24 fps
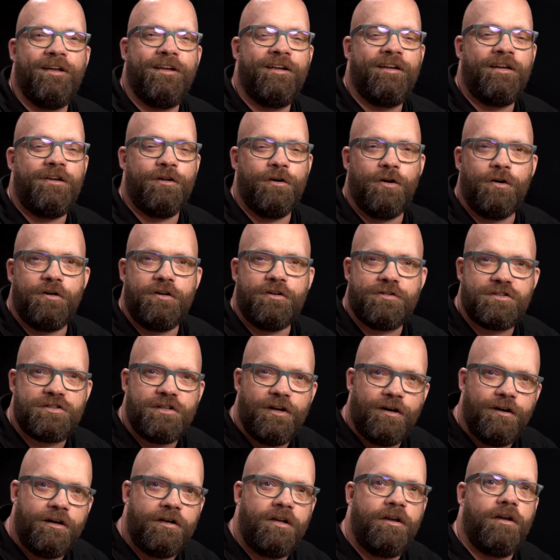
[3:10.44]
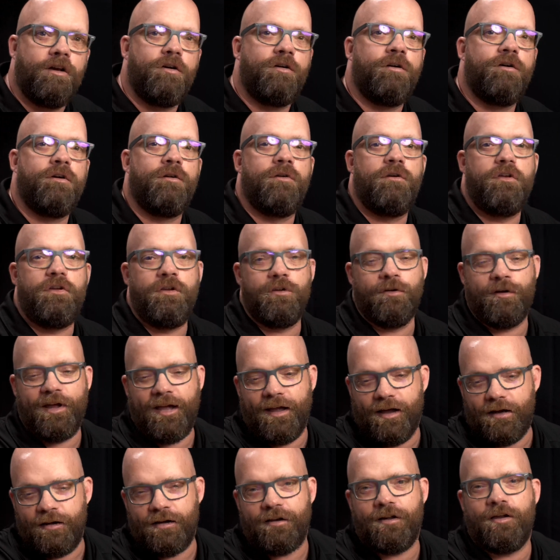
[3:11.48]
you start here, you
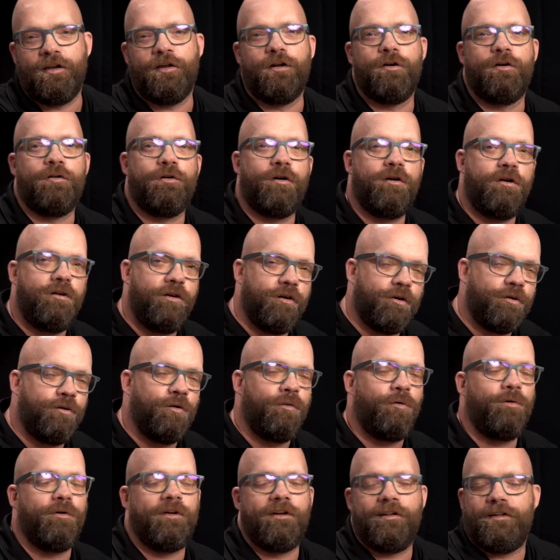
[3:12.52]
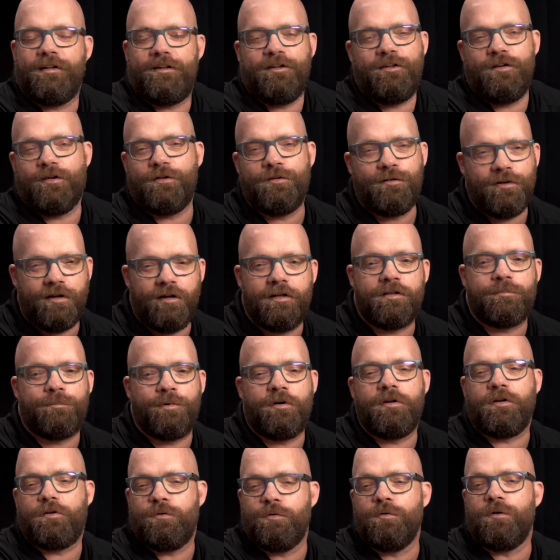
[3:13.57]
end here, you're going, it's
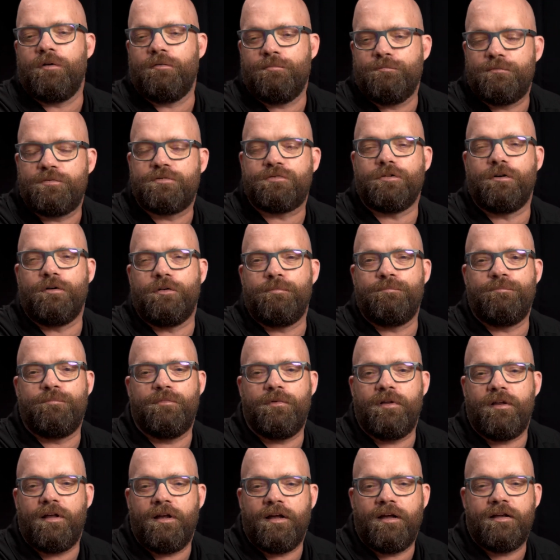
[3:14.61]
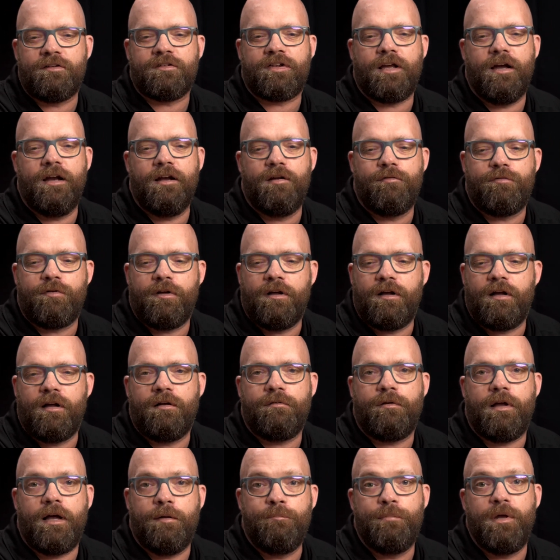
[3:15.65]
pretty cool. So it's kind of,
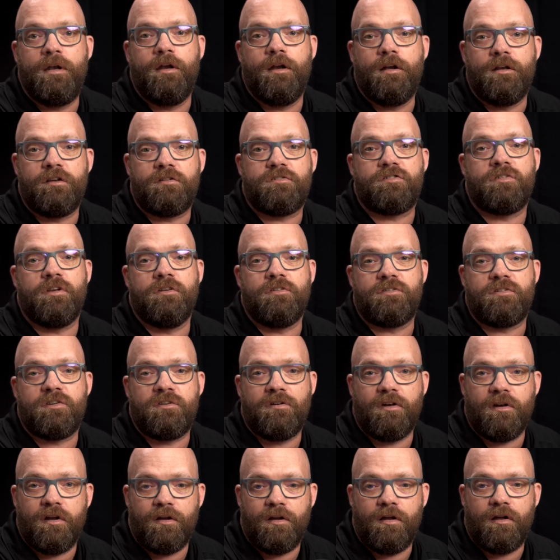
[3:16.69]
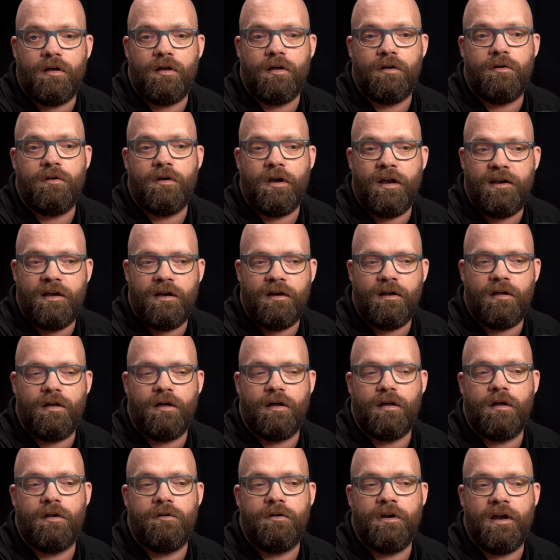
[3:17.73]
I've been in it since
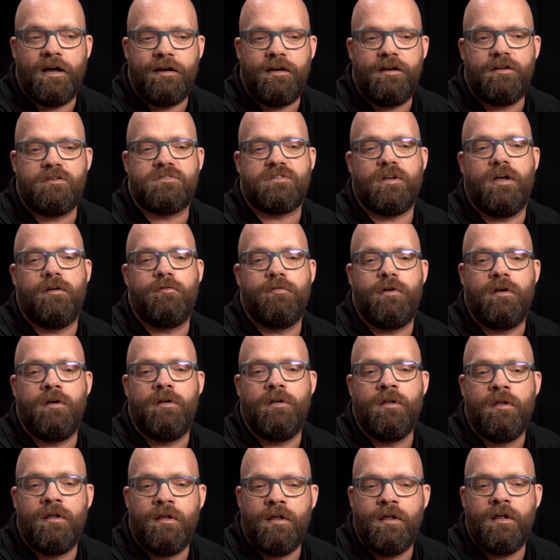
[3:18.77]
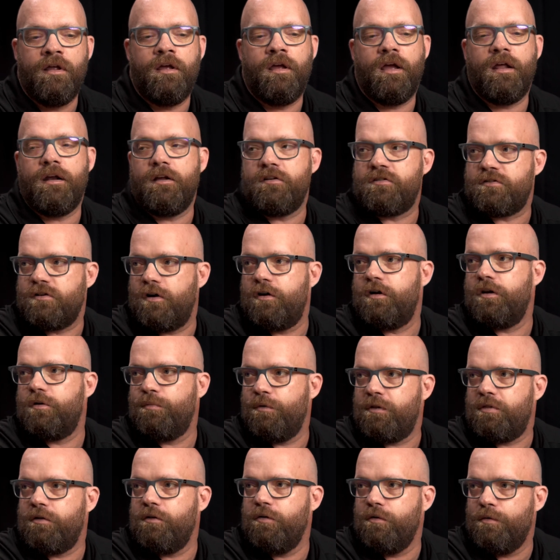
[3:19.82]
97, and I started
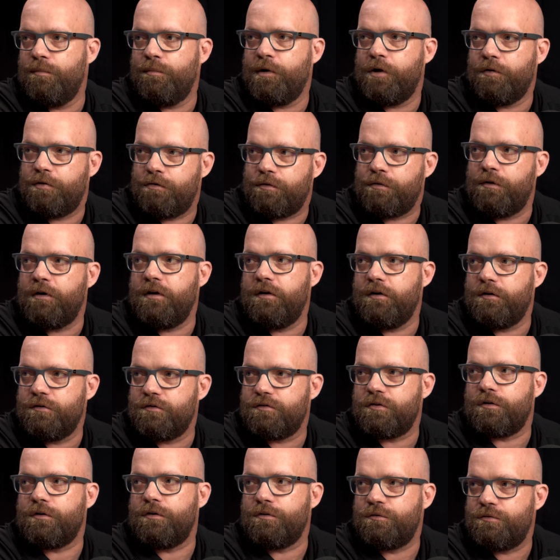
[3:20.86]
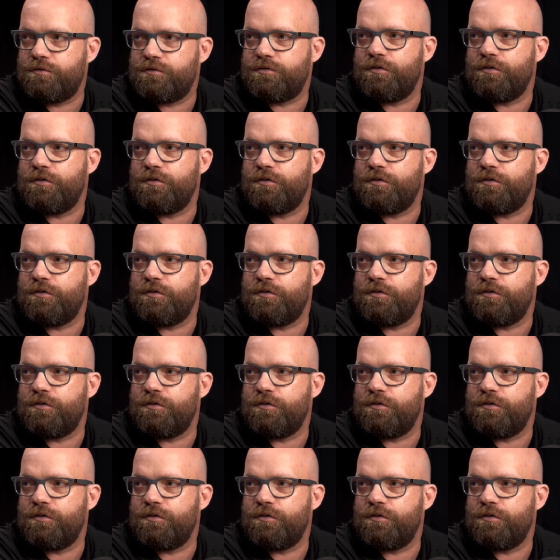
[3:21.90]
with you about 3 years ago,